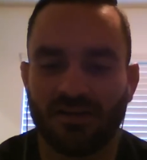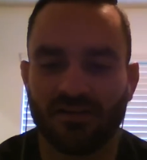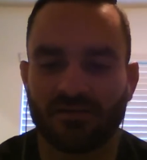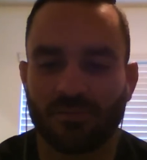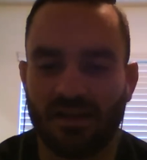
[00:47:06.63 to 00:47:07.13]

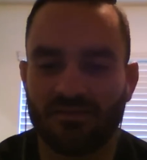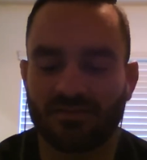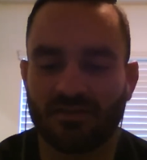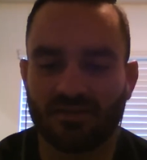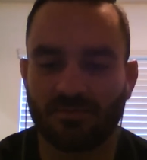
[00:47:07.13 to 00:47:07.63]
His range
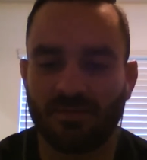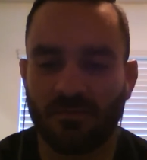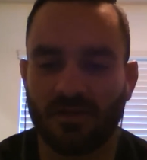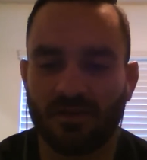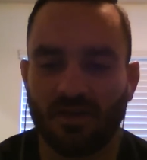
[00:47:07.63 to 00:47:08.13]
is going to be
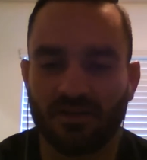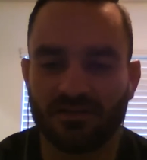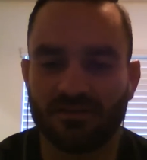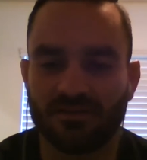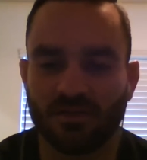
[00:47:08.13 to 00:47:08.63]
very hard
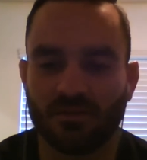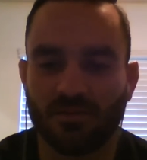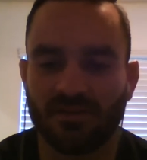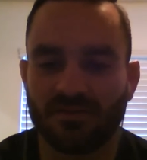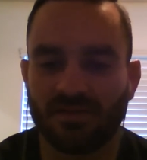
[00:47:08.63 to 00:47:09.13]
to deal
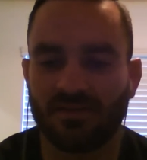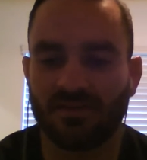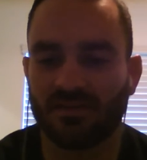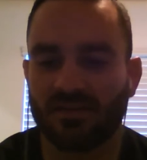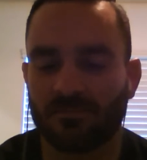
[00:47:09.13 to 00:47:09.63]
with.
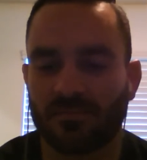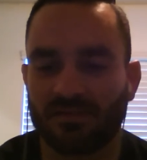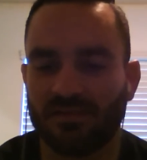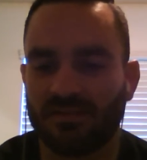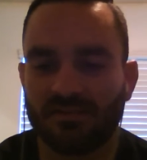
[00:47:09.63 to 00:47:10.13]

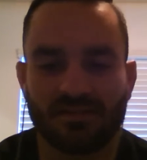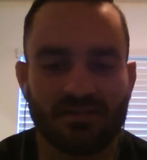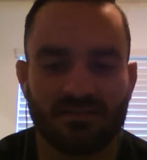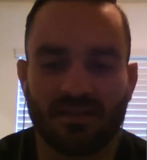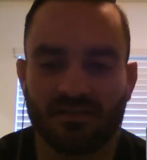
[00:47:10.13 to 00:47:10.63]
I think he's going
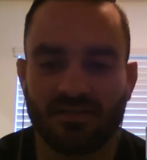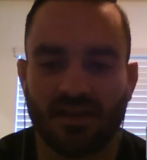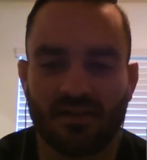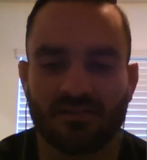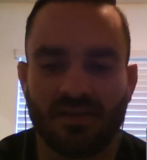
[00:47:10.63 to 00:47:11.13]
to stay on the
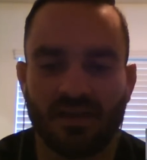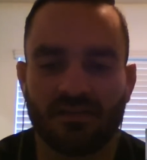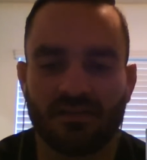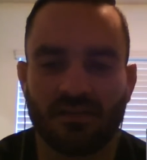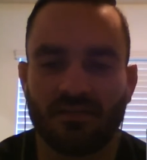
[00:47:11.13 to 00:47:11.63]

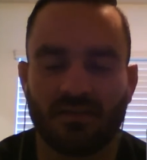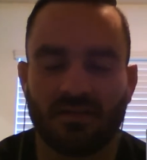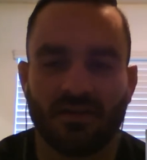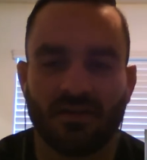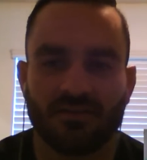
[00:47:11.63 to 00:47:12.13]
outside and
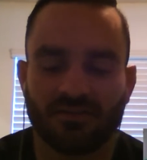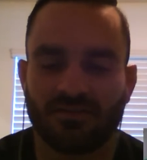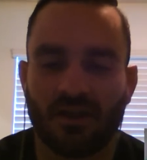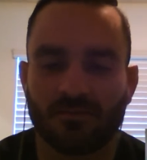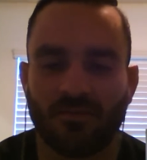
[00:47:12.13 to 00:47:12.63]

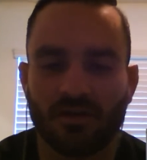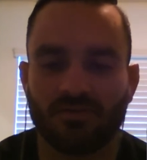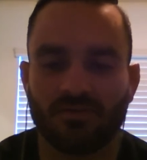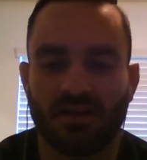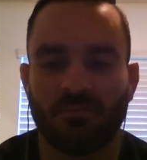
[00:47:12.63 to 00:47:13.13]
just
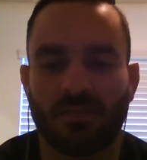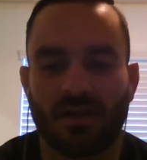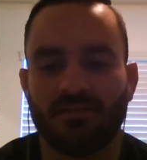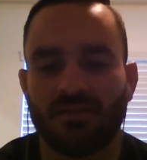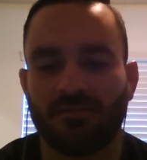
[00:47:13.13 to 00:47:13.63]
outvalue him,
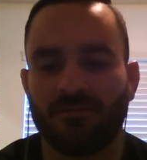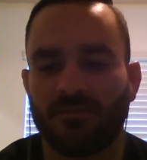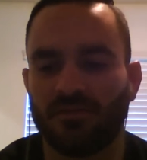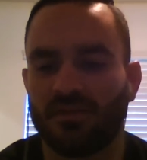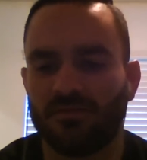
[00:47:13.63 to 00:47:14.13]
man. If
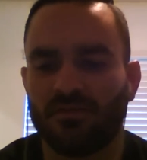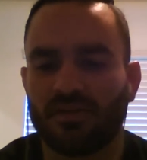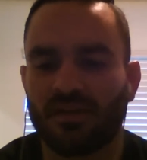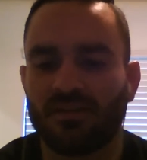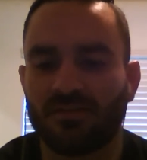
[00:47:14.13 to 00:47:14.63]
you
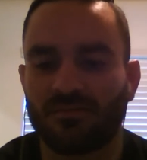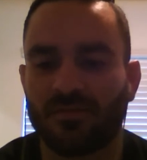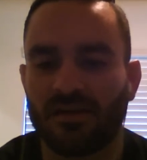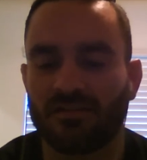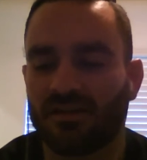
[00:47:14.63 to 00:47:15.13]
look at his
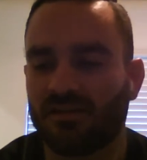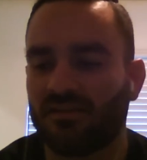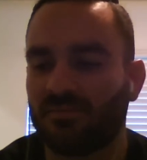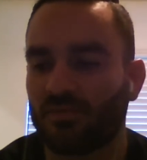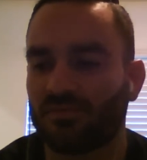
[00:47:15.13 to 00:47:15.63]
fight, look at
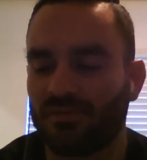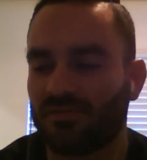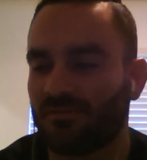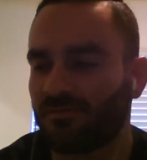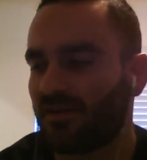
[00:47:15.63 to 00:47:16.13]
his most
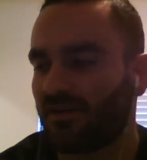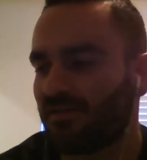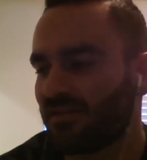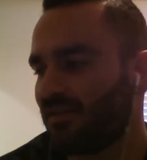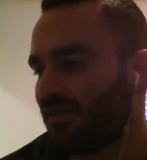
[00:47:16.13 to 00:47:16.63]
recent fight.
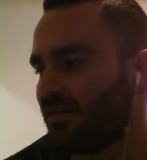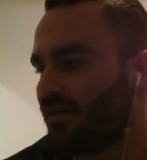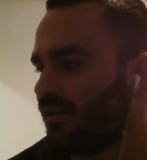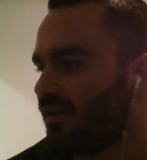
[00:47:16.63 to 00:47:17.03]
Look at